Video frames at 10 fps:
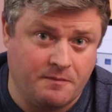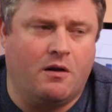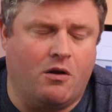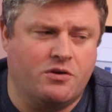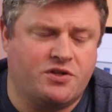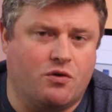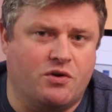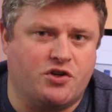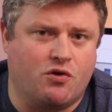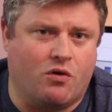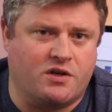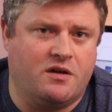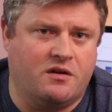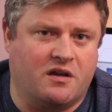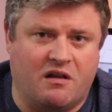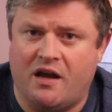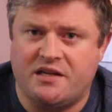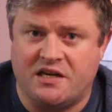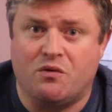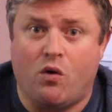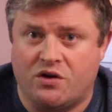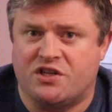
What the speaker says: Long story short, the client didn't want